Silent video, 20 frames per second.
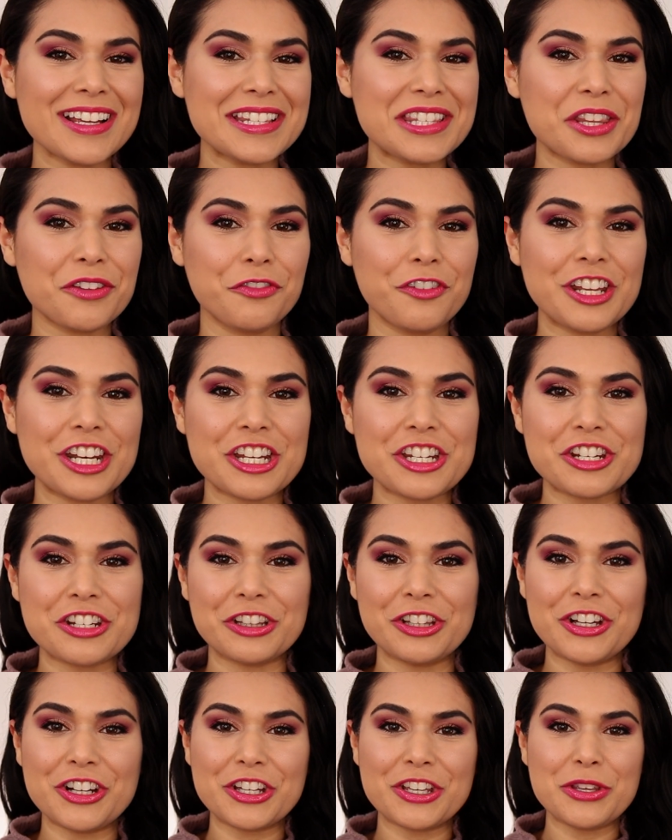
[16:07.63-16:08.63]
is the finished
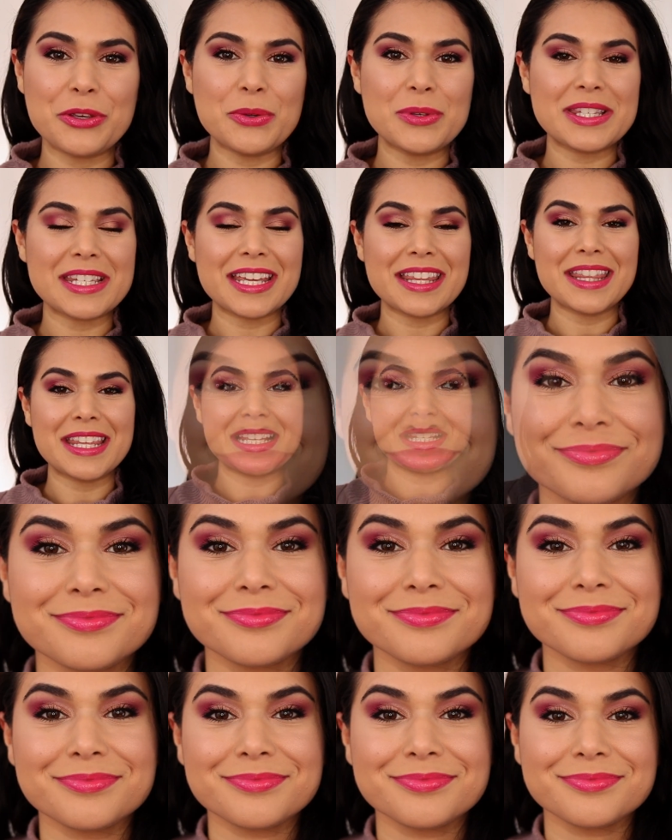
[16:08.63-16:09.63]
look using these
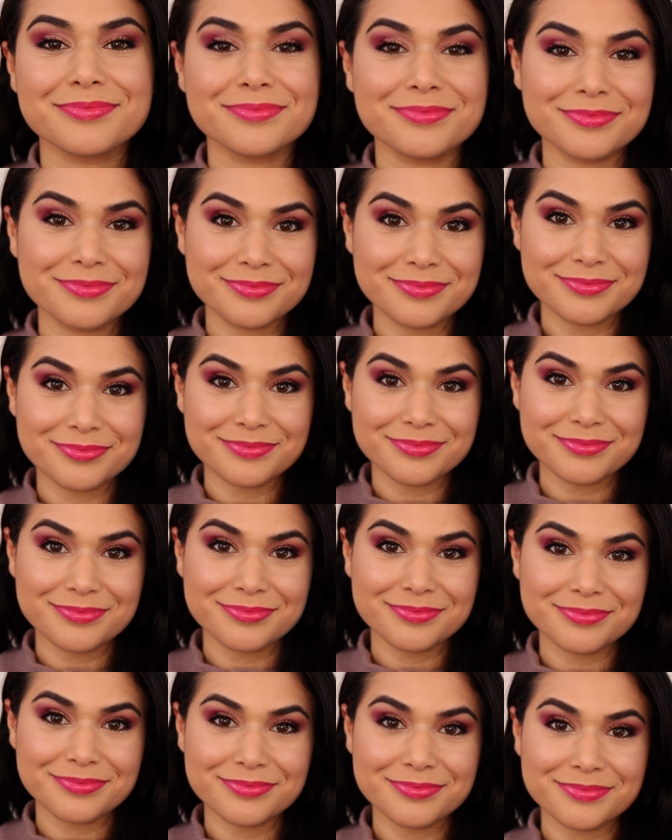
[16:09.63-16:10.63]
makeup dupes. I
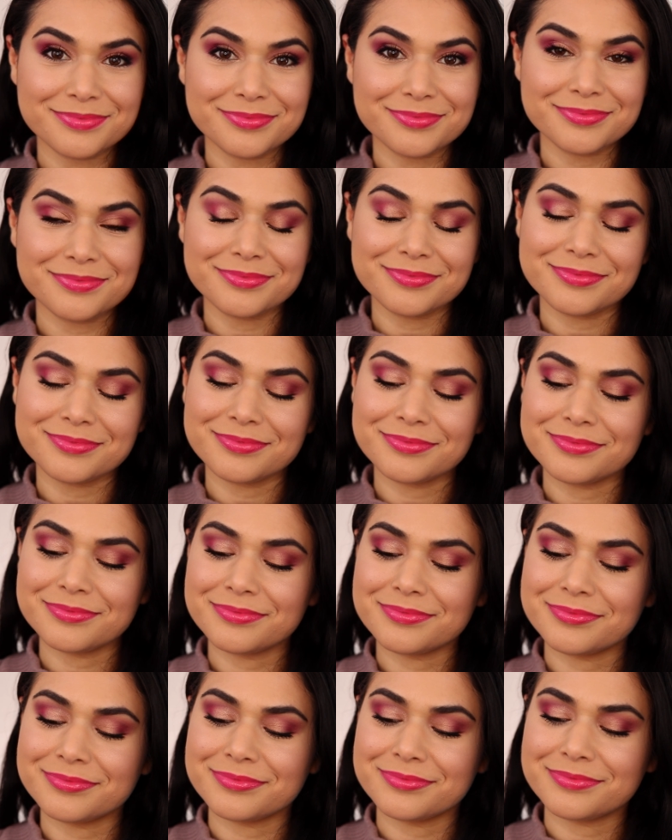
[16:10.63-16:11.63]
think we got
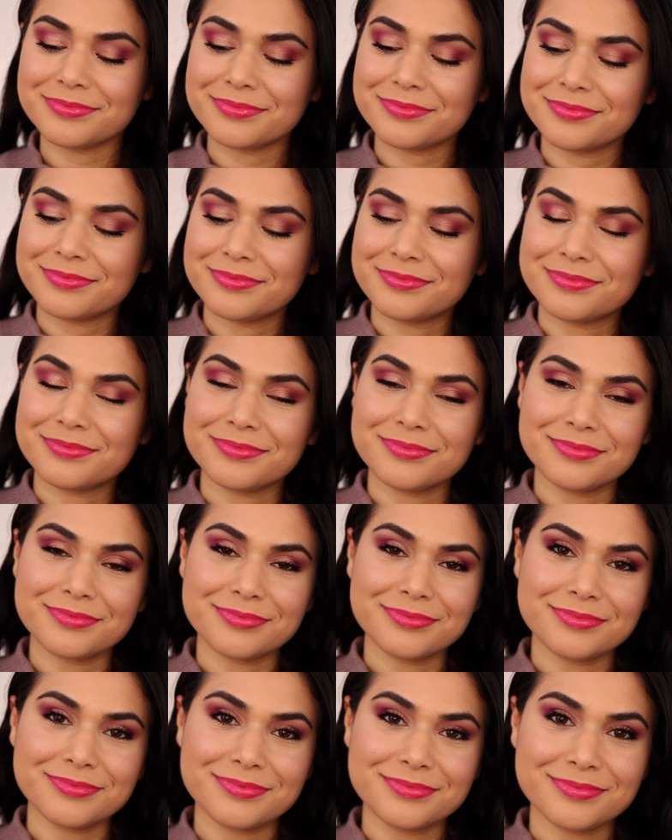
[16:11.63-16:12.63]
really close
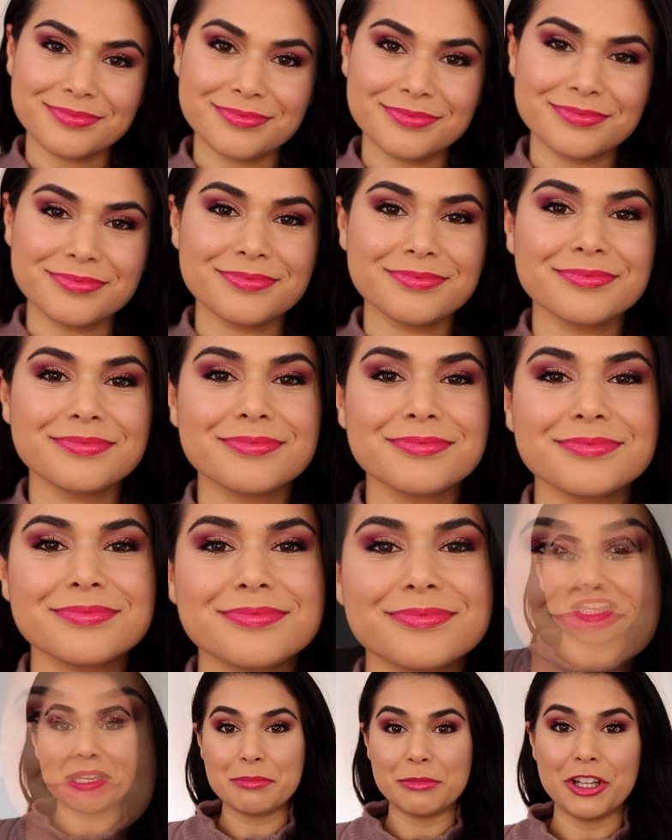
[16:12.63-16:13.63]
to the exact
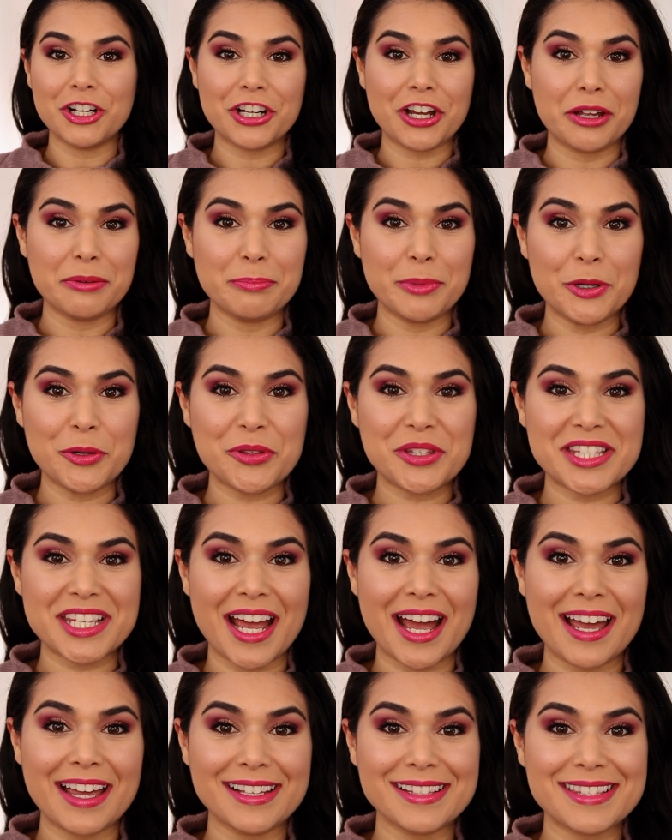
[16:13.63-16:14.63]
same look on both
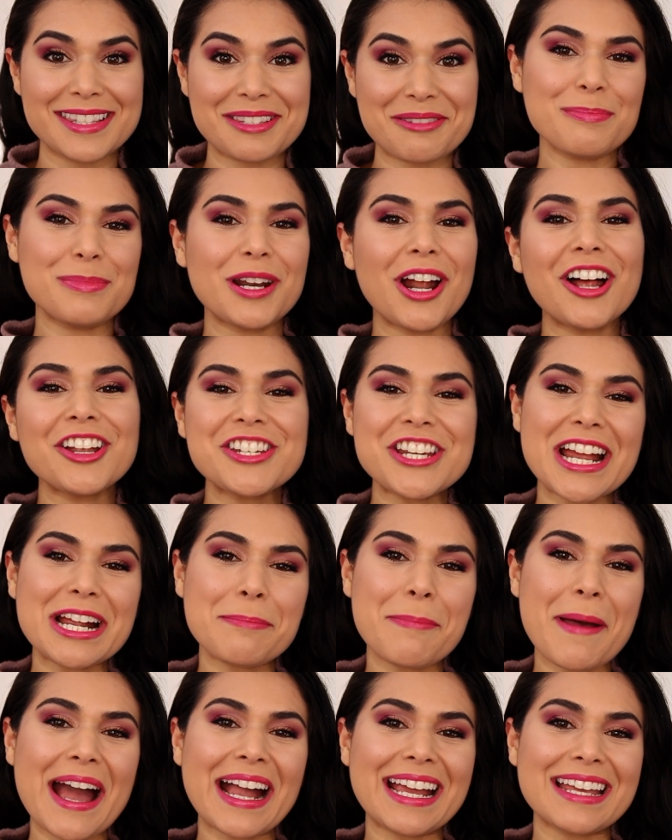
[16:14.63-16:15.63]
sides. But I'll
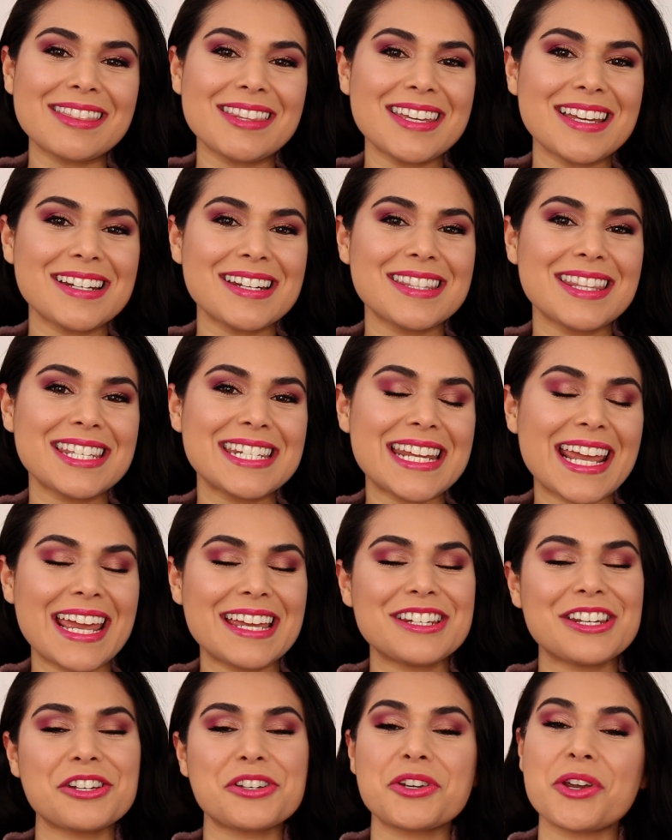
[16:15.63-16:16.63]
check back at the end of the
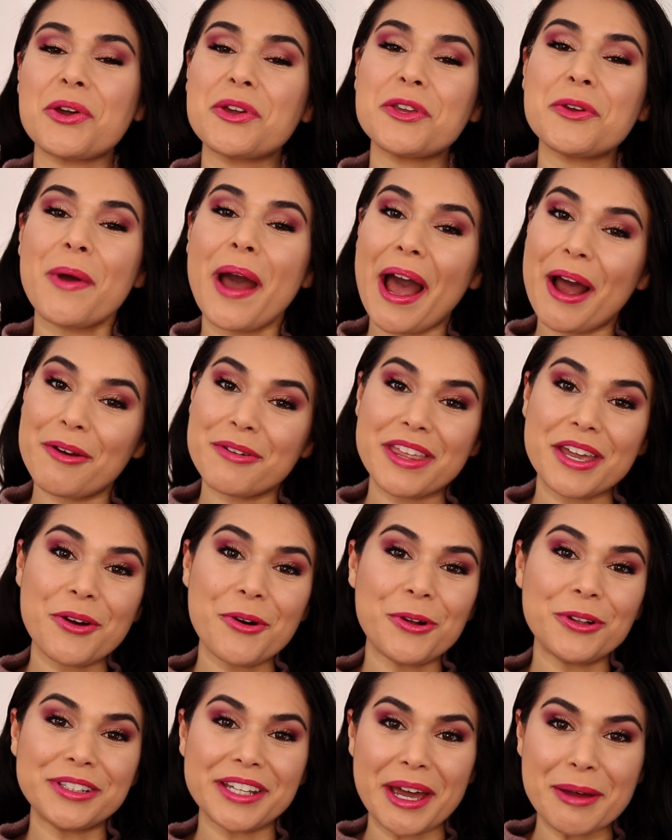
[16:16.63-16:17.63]
day to show you how they
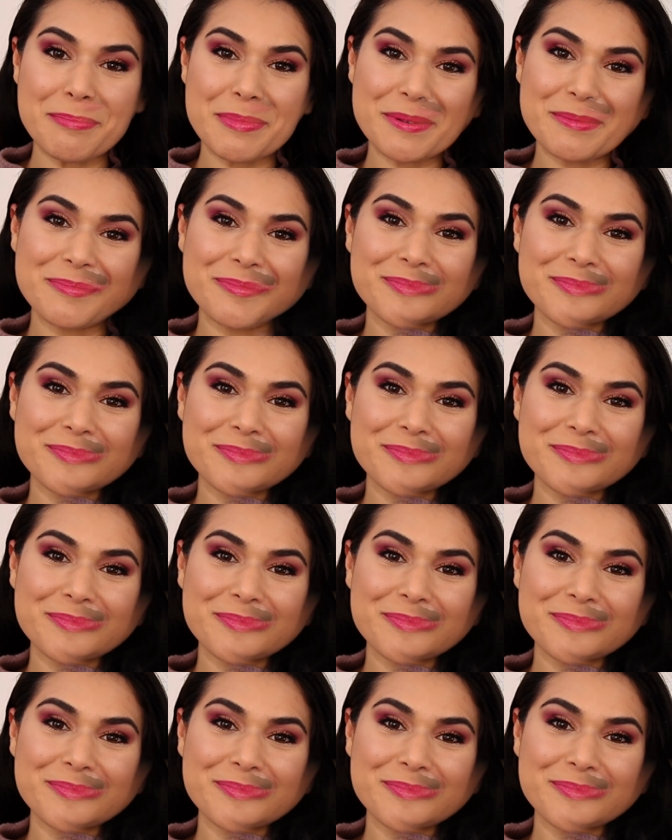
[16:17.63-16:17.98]
hold up.